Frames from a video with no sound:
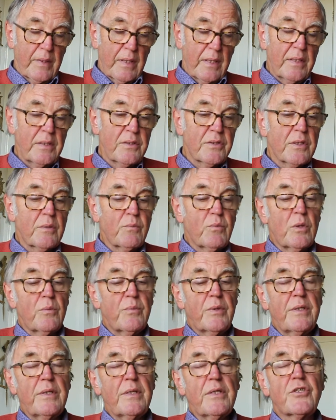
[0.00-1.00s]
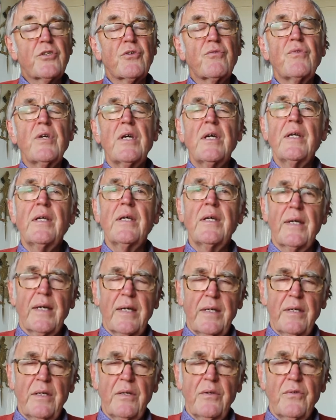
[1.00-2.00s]
he said what we need to really
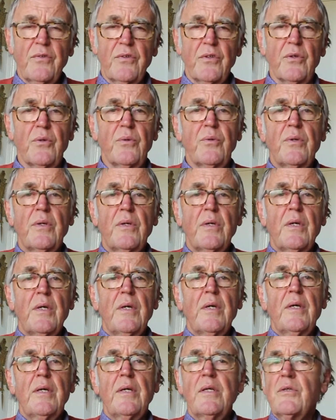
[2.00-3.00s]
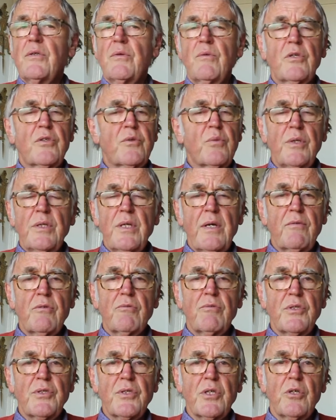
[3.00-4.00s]
get into, because we'll never
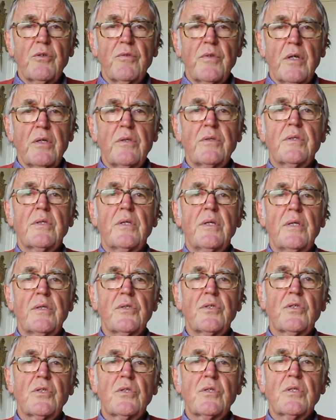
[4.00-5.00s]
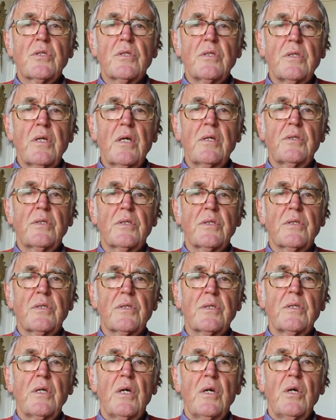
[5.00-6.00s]
resolve those, is to
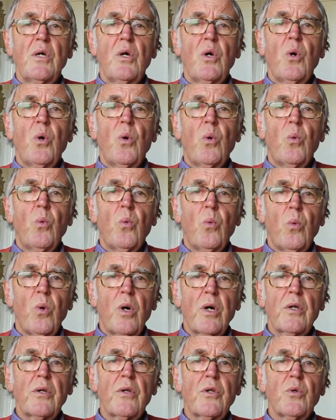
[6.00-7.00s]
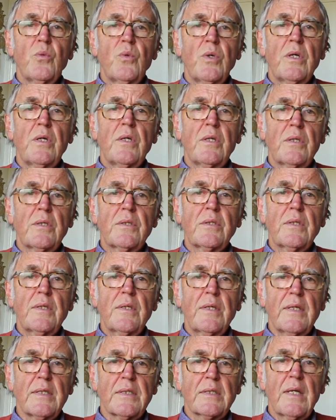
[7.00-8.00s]
notice what the world
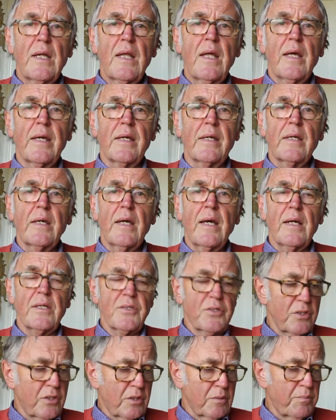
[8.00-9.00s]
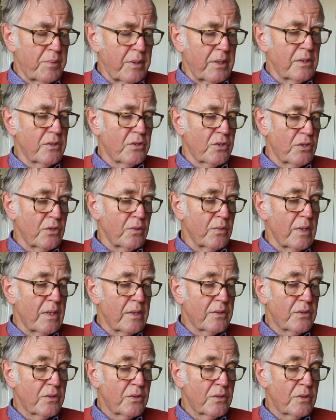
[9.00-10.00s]
is like as it appears to
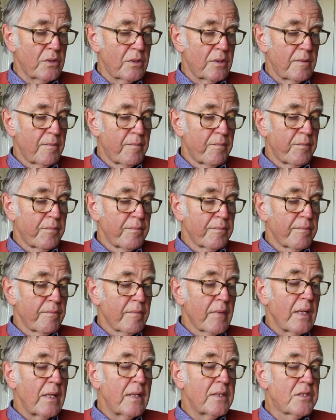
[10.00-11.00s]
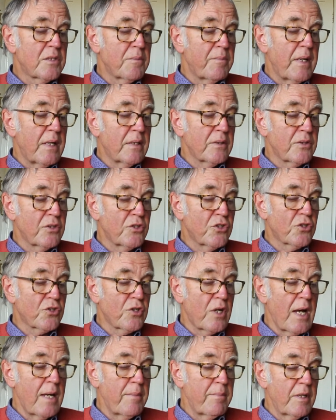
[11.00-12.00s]
us. It's about
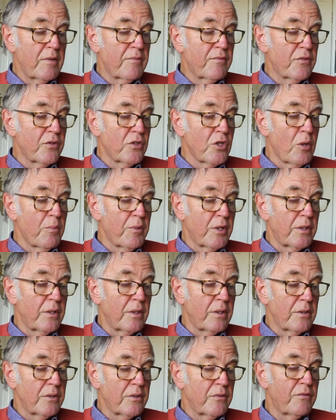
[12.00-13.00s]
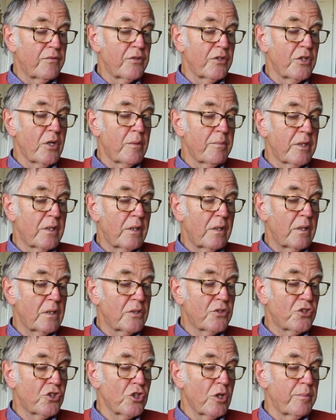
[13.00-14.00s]
describing phenomena. The
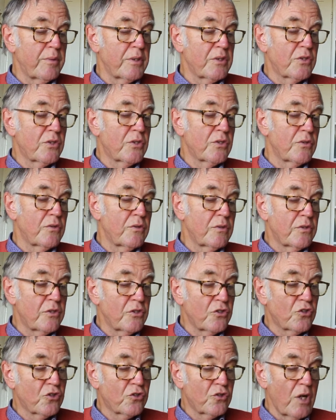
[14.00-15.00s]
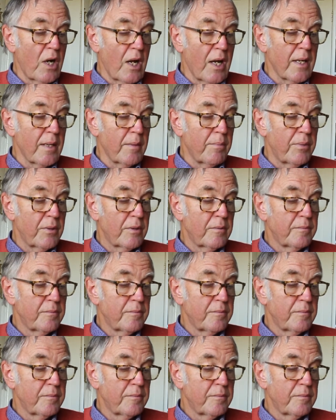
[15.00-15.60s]
phenomenologist's job is to describe,